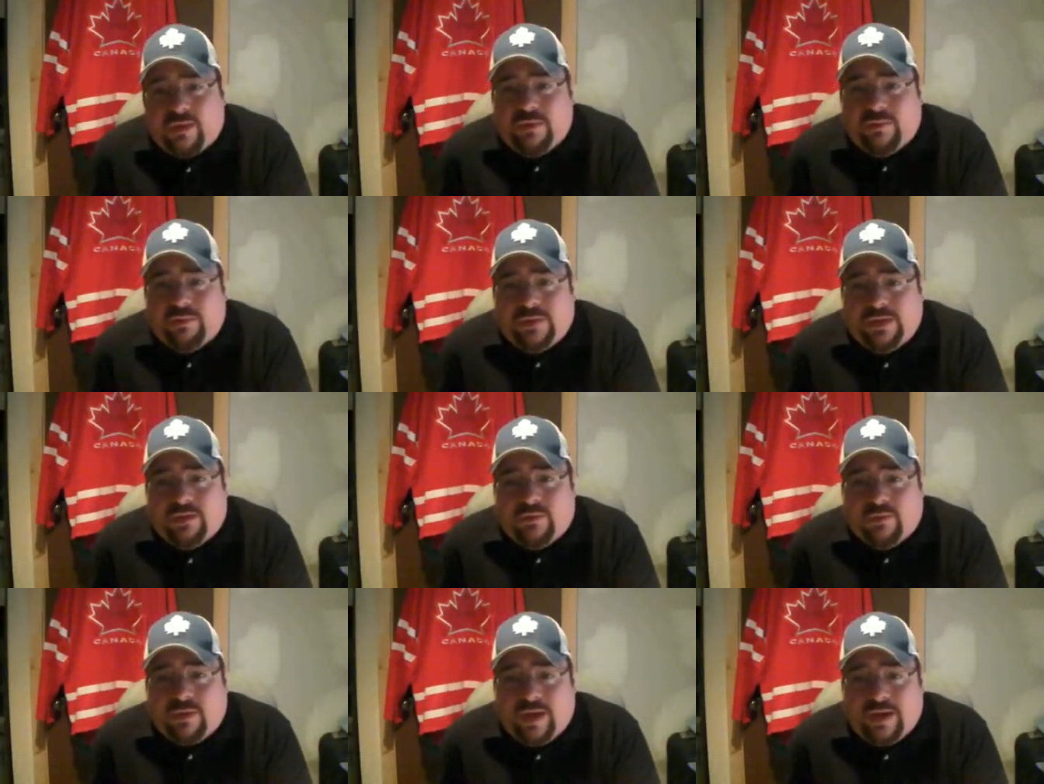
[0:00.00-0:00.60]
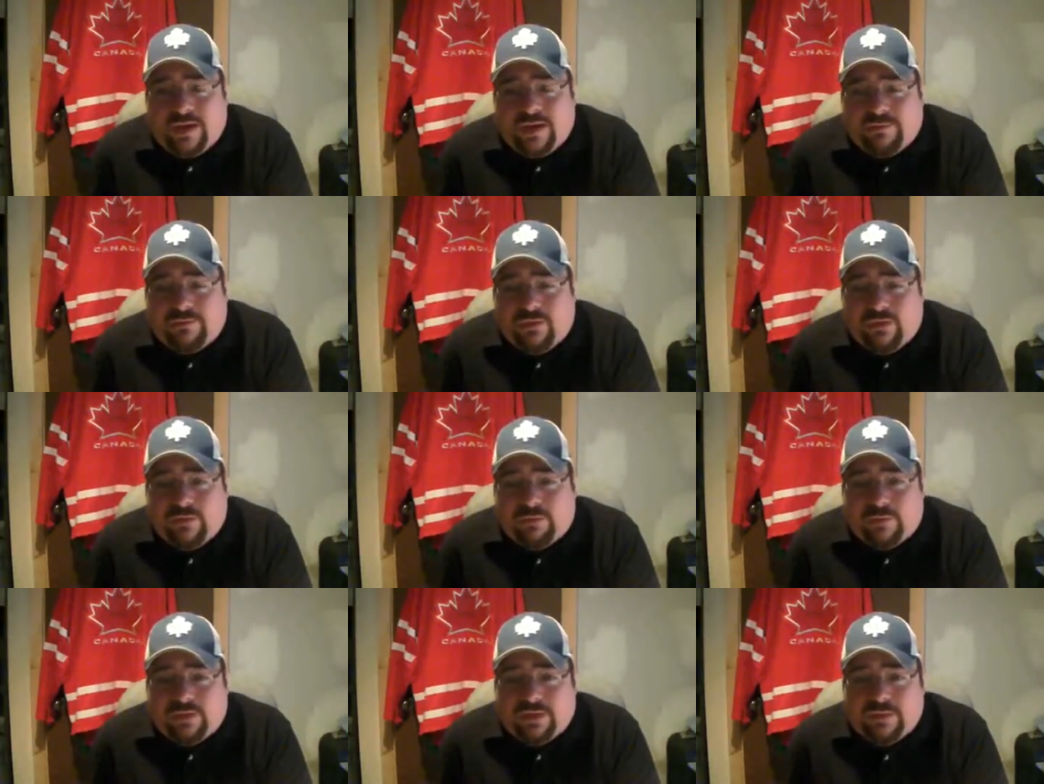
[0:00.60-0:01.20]
that would be great
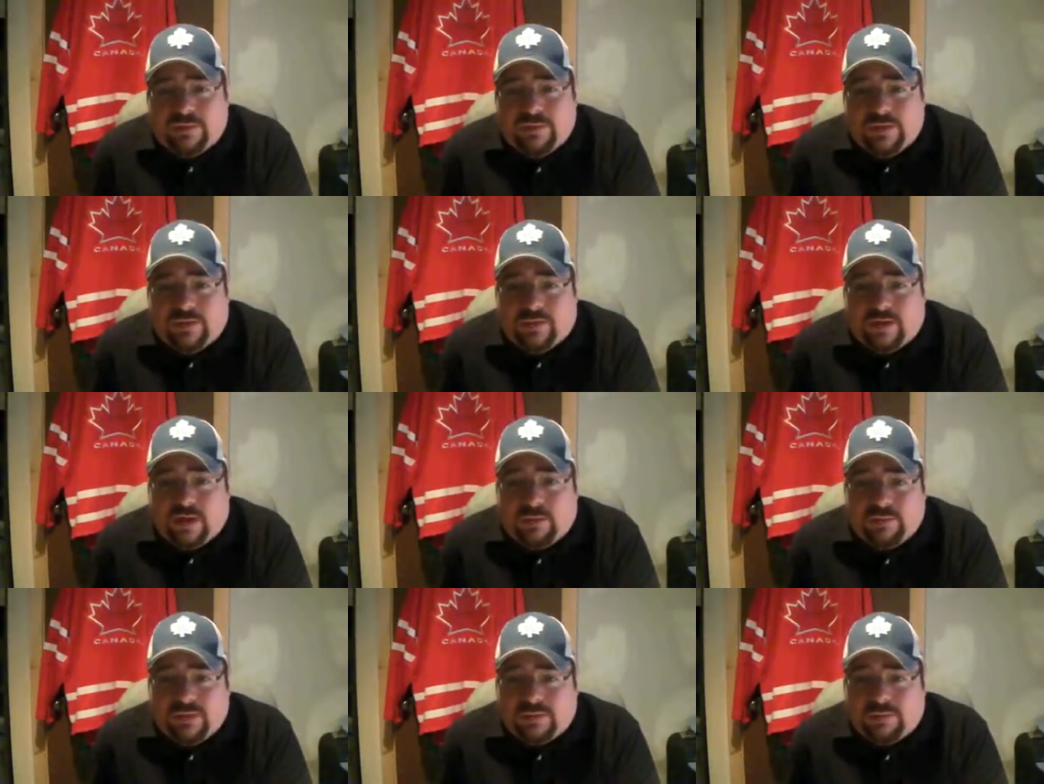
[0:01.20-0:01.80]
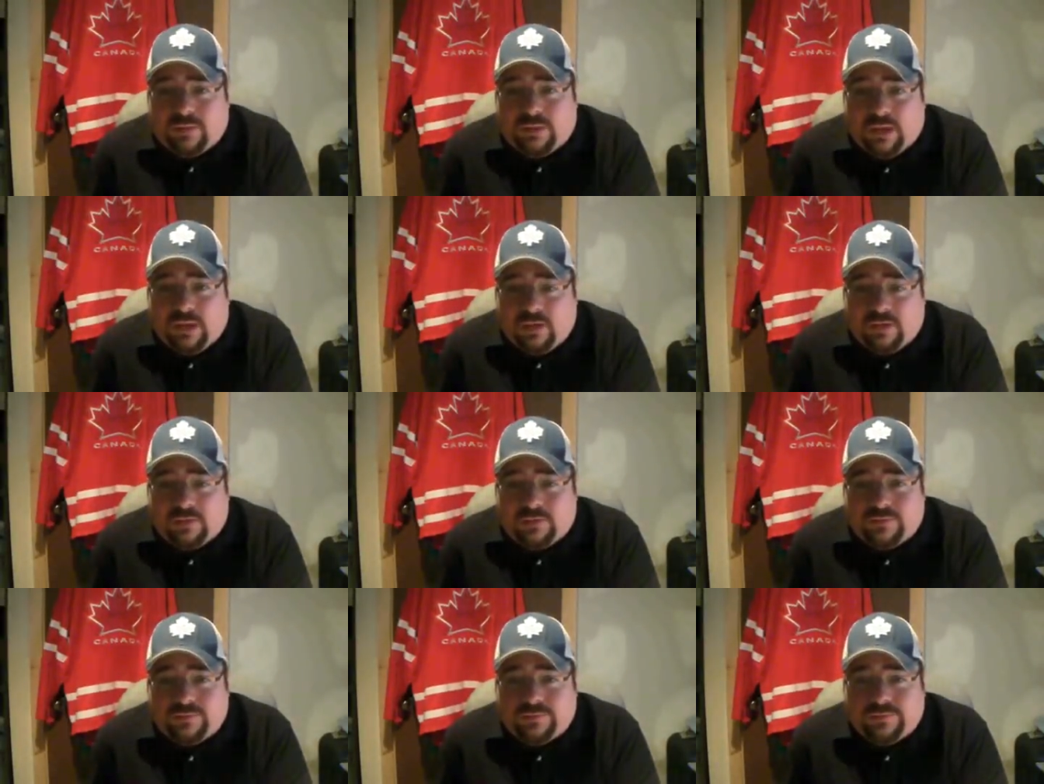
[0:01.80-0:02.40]
if you could put them in the comments
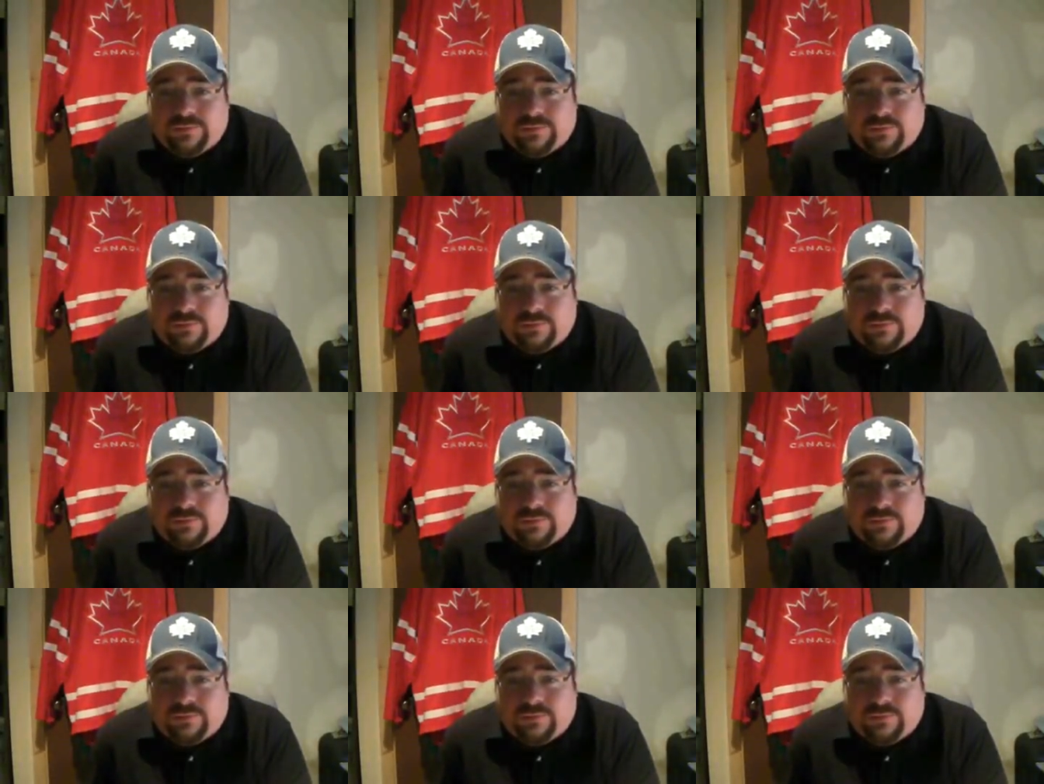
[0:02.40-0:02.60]
below.